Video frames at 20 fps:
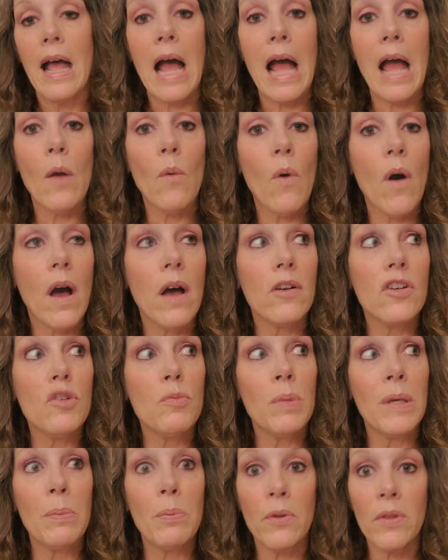I watch
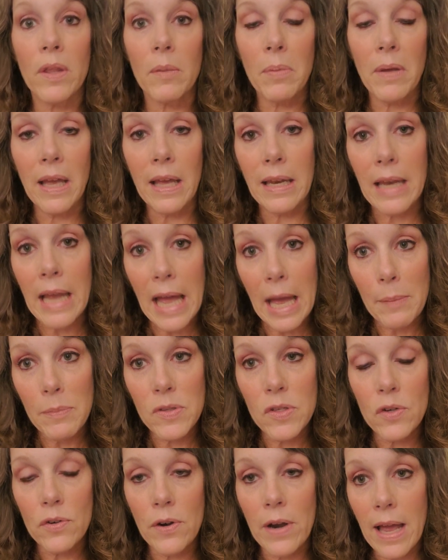people that paint
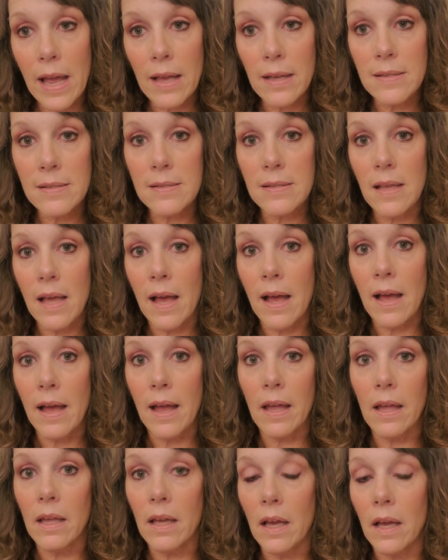abstracts.
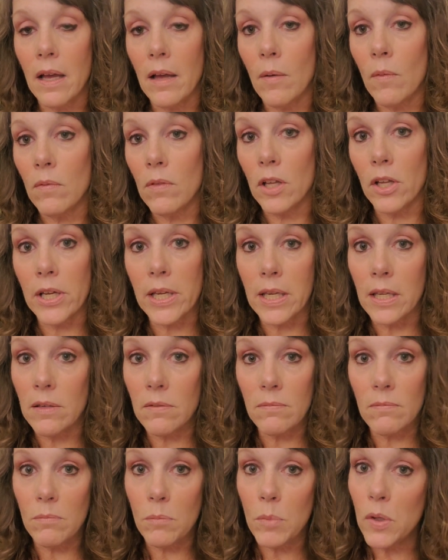I uh, look
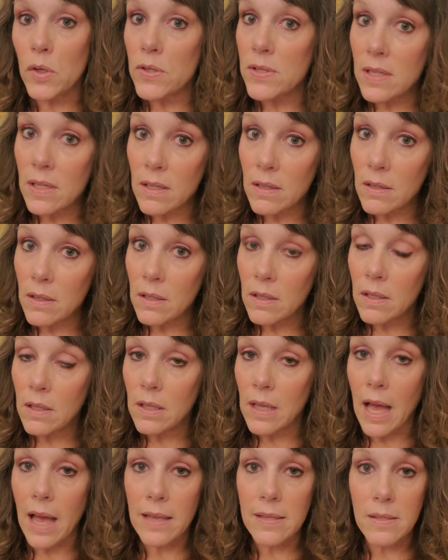at music.
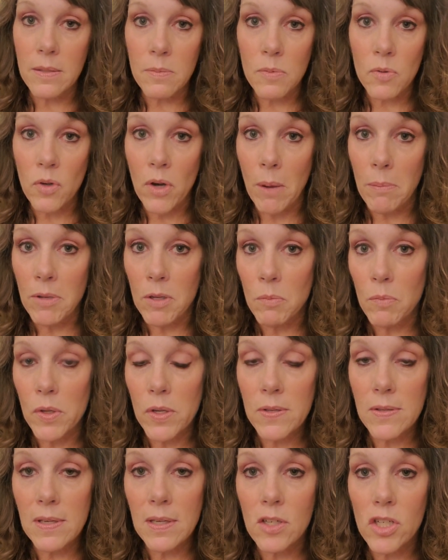I subscribe to
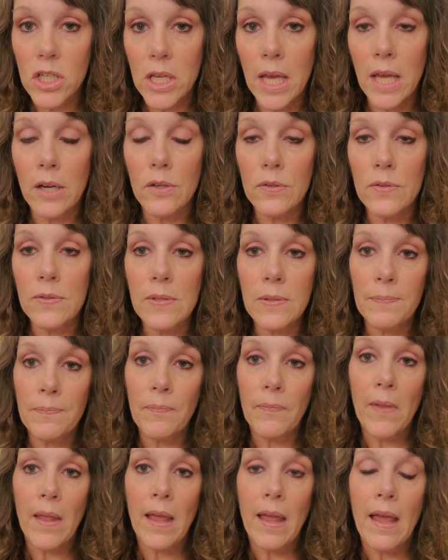music channels.
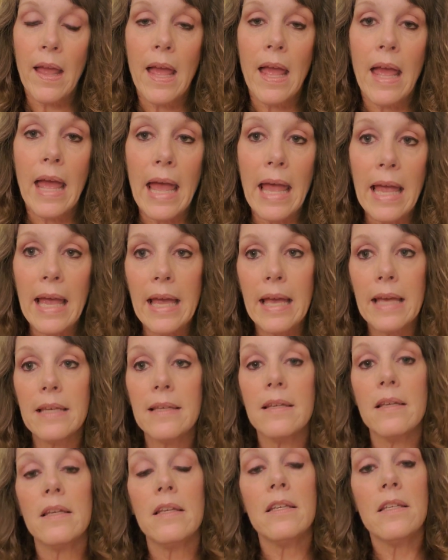
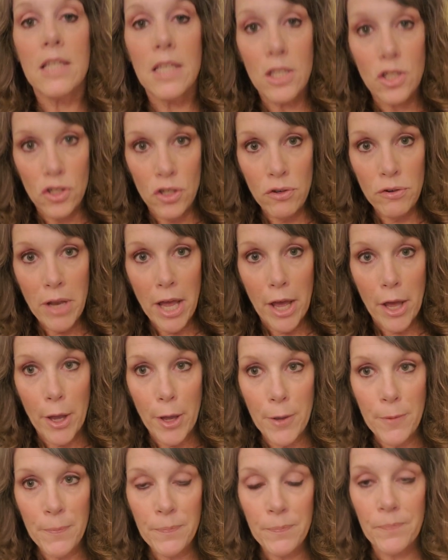And did you
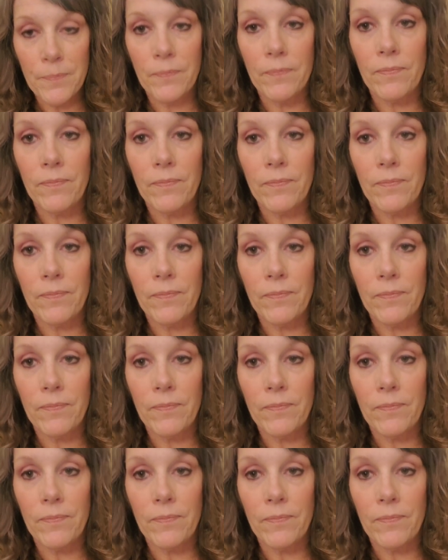know